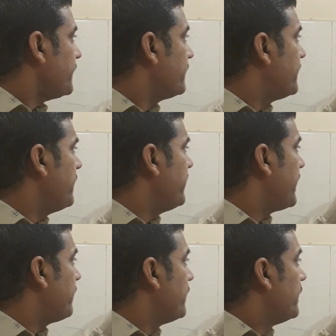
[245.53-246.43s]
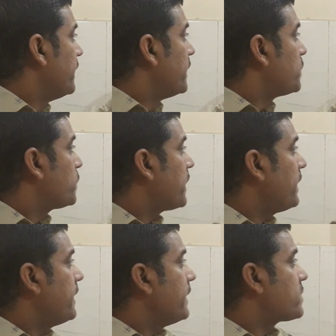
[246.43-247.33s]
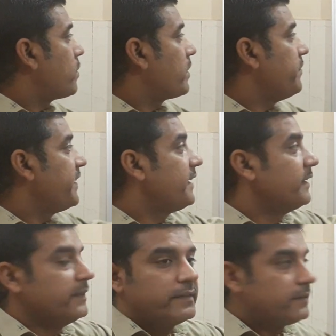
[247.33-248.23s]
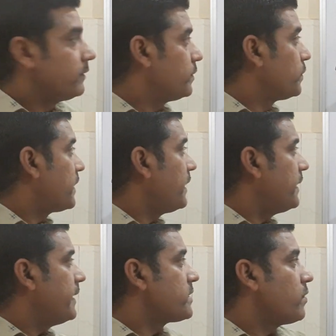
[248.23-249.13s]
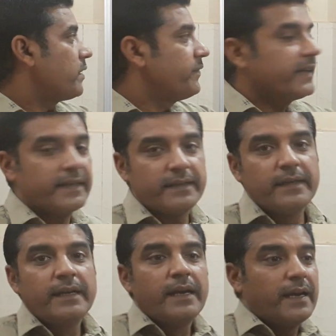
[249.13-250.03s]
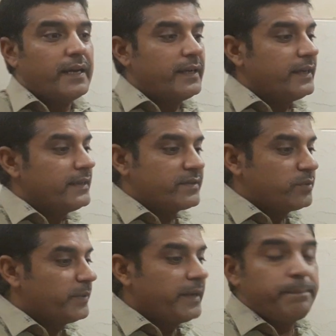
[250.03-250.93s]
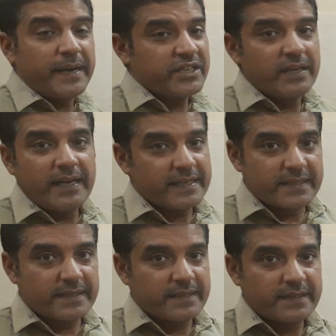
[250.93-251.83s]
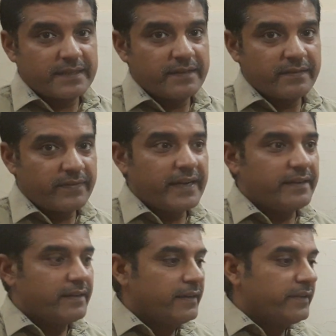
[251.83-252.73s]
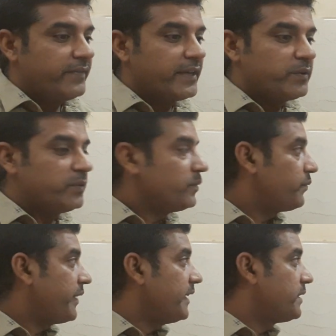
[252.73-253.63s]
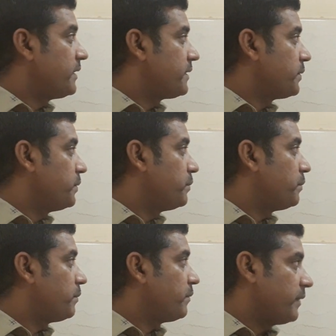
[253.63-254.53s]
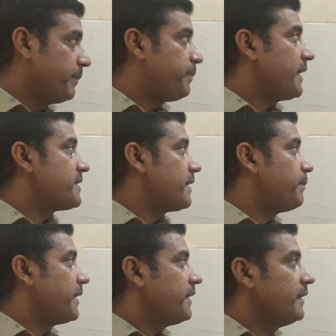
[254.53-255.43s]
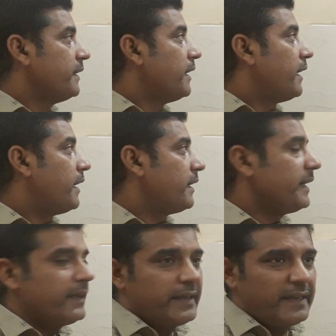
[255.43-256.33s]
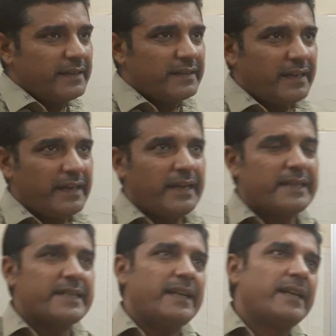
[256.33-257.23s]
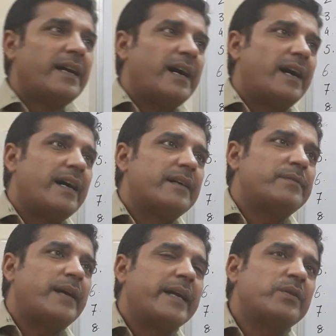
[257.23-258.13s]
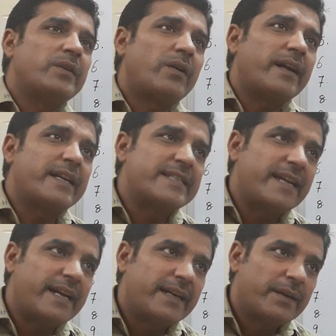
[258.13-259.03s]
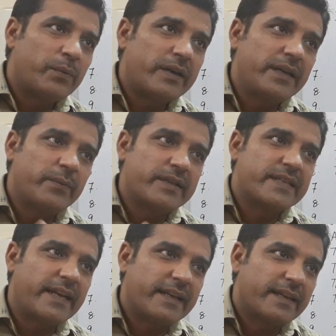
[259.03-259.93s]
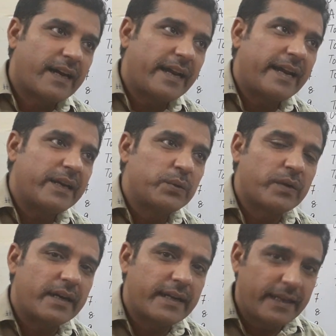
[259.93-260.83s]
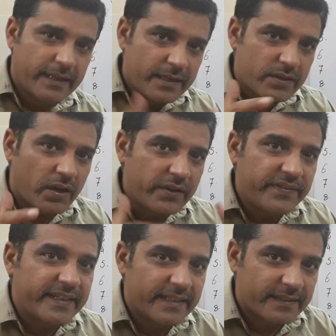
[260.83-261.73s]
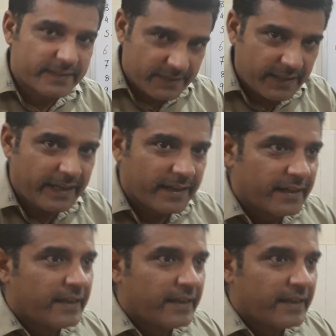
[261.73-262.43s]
Then we have to cut a sorry figure. To cut a sorry figure is to be impressionless. Fine. Where you fail to impress somebody. Let's say, I could not understand what he was saying. I had to cut a sorry figure. Right.